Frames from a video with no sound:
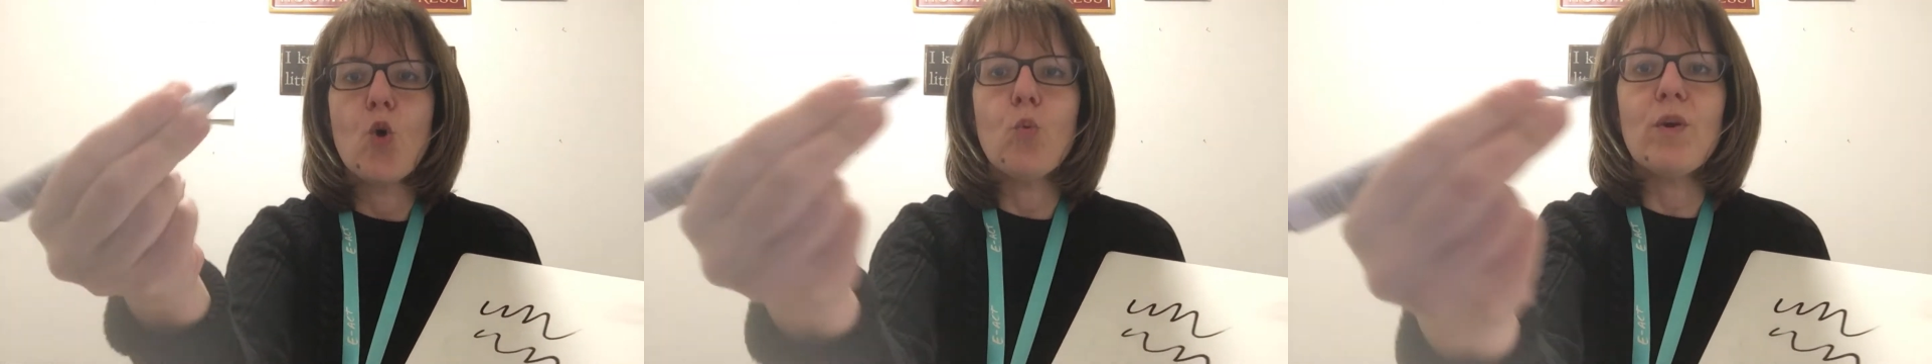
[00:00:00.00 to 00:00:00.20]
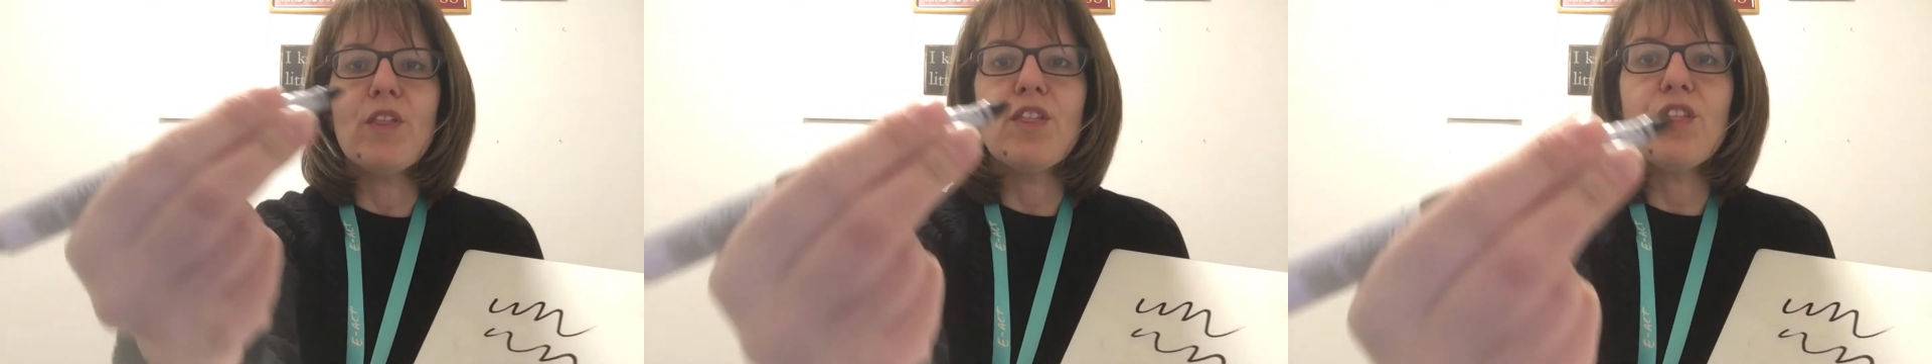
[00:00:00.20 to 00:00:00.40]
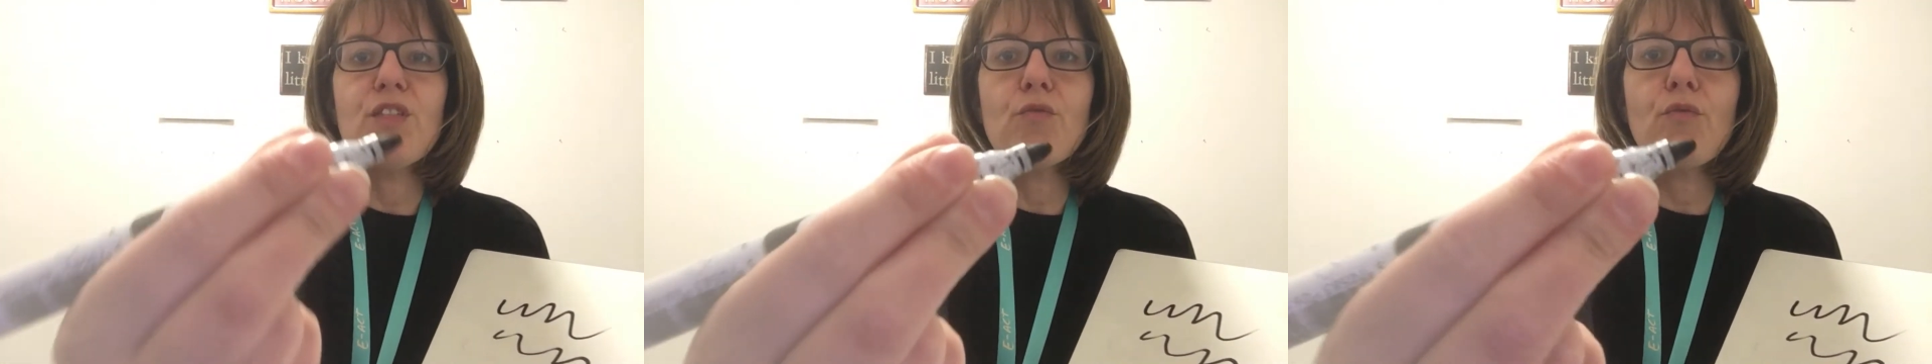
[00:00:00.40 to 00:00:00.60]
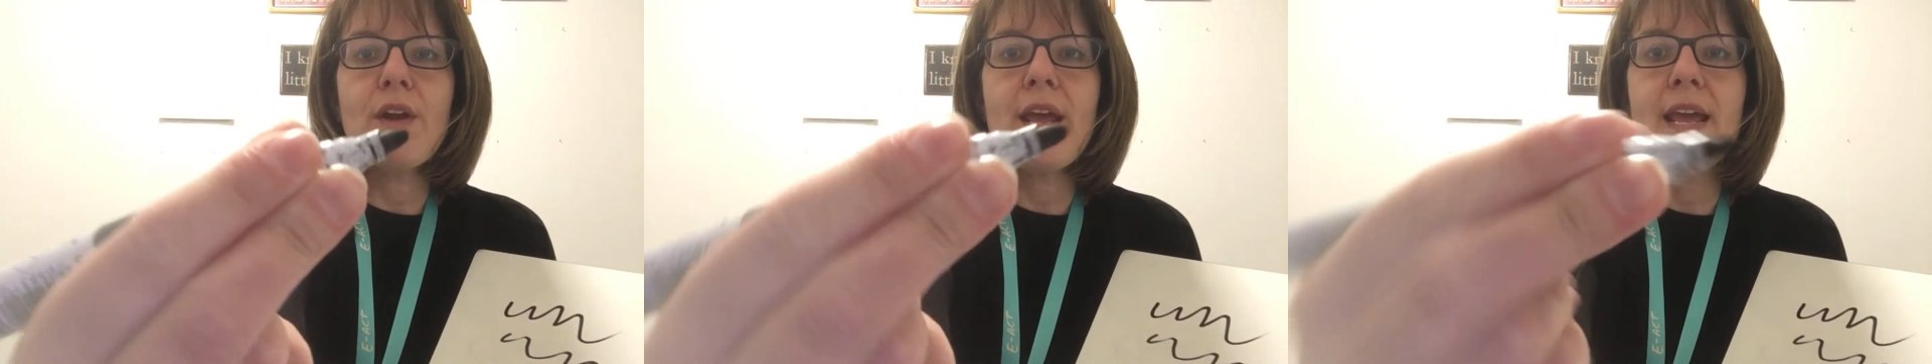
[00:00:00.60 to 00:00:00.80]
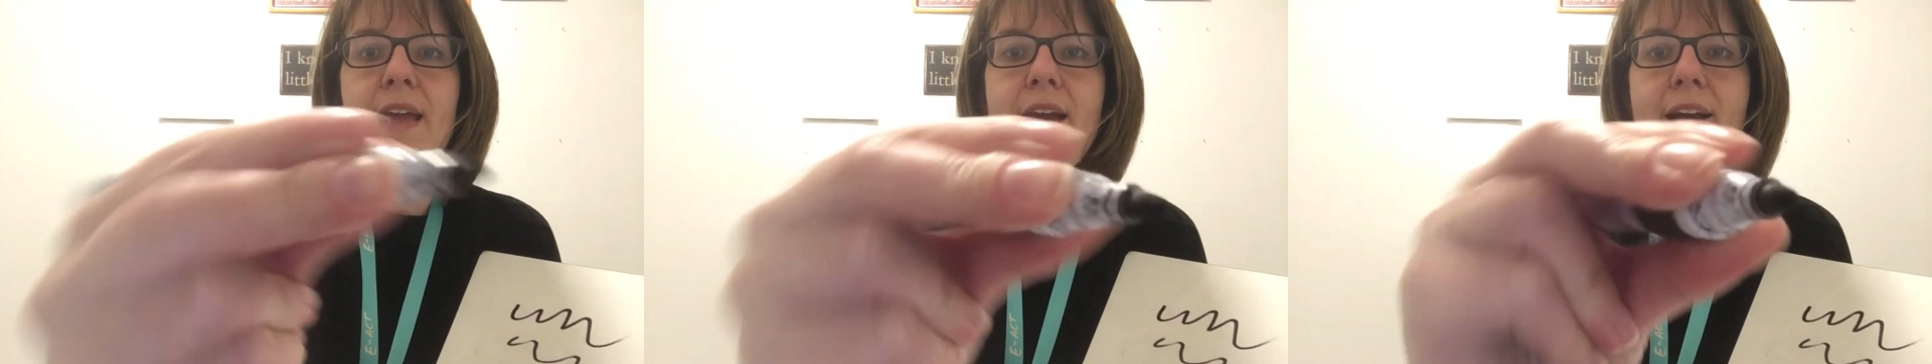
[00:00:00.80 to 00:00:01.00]
with
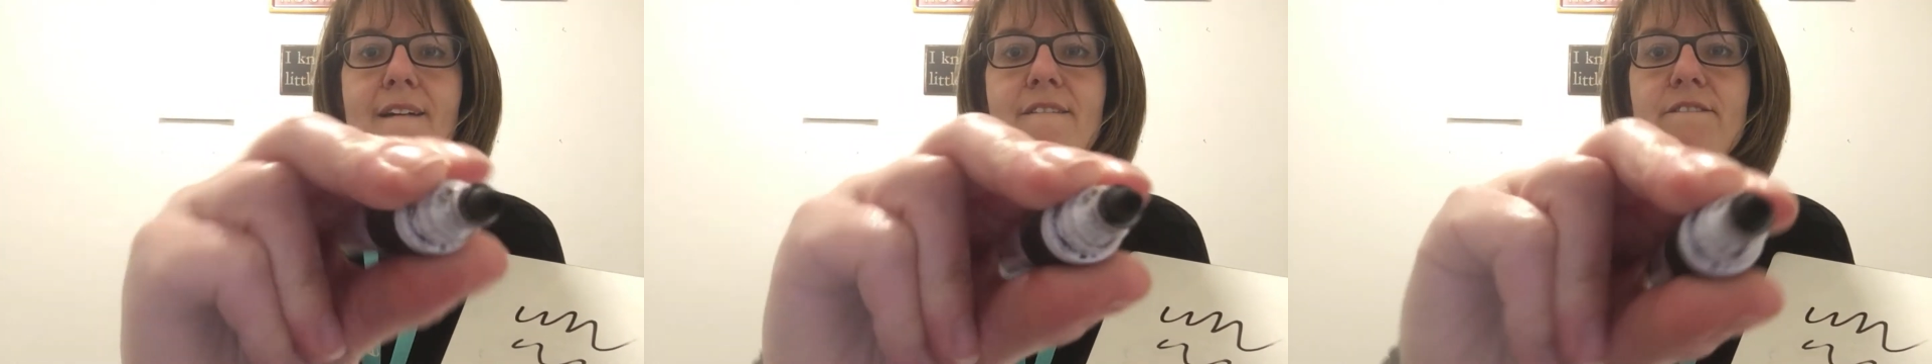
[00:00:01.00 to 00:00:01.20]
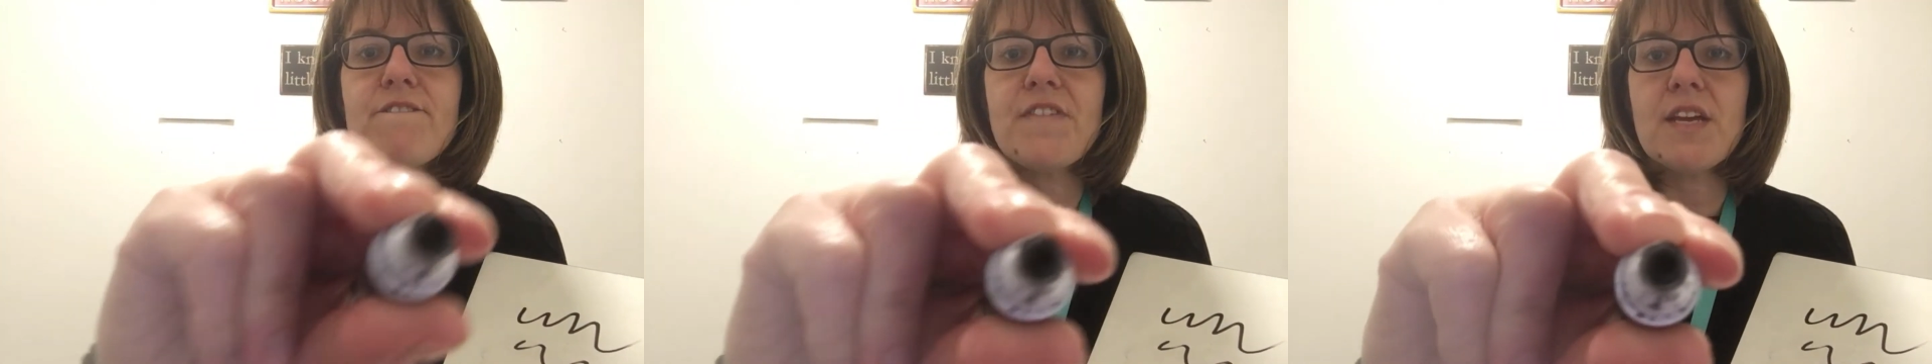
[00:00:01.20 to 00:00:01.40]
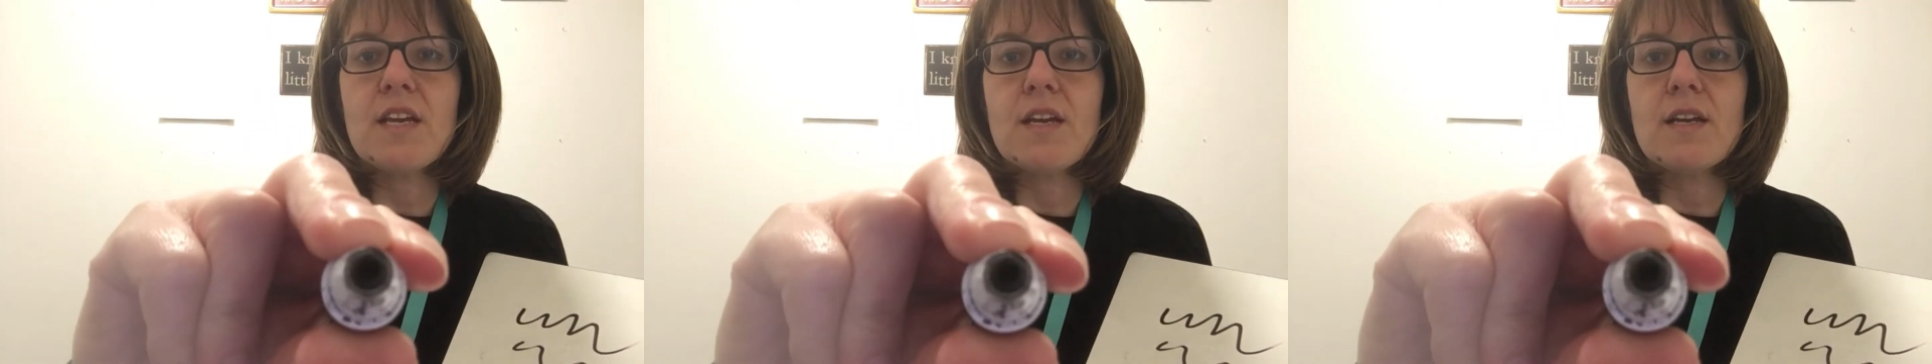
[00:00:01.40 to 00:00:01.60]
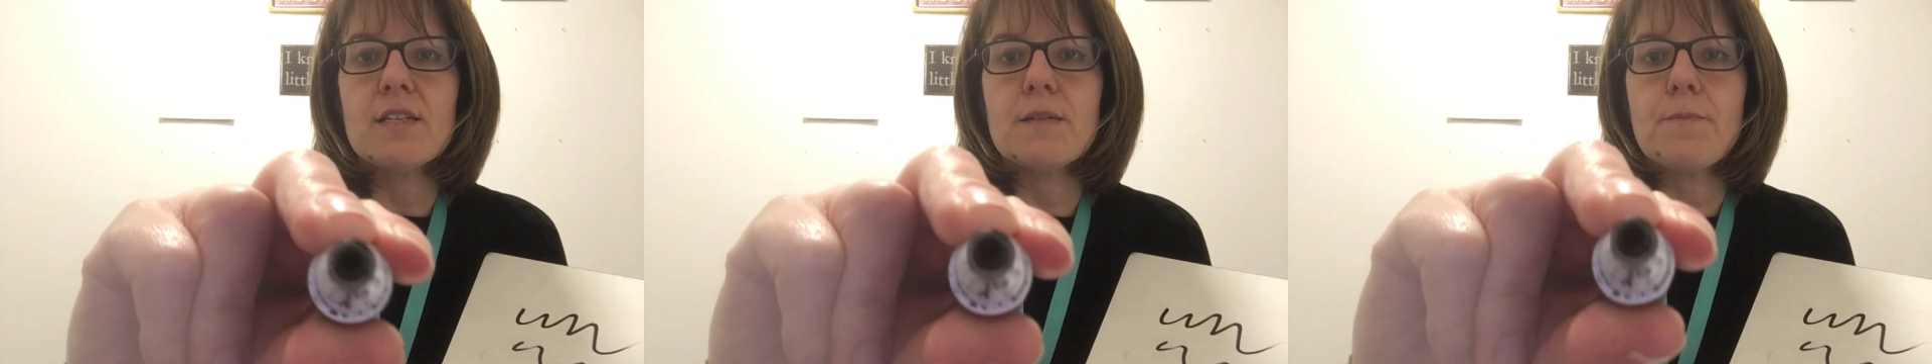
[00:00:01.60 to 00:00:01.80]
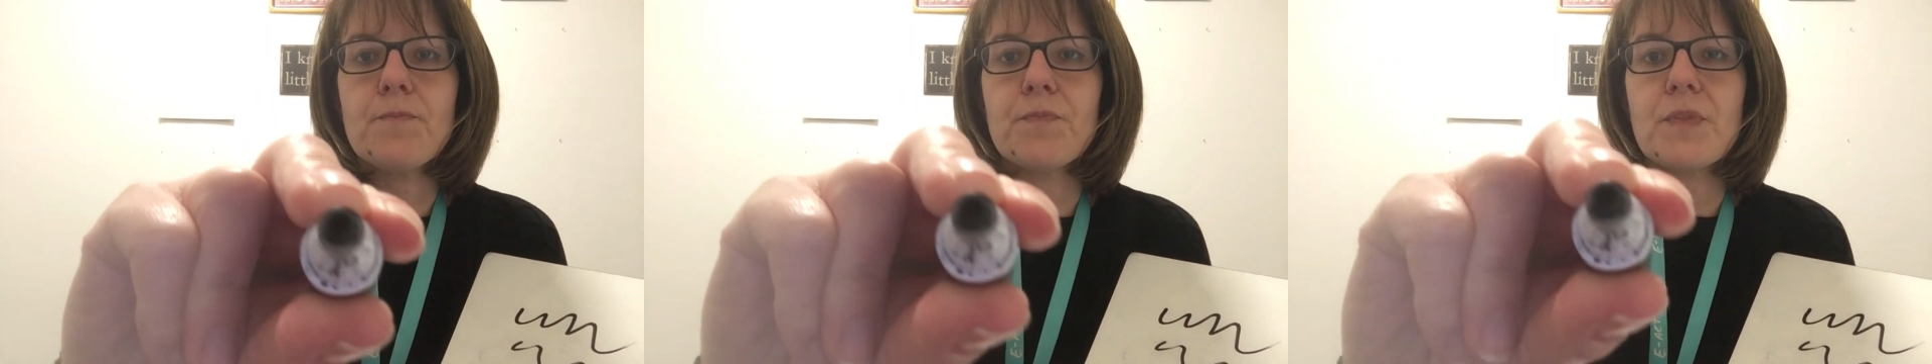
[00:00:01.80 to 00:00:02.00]
3 fingers.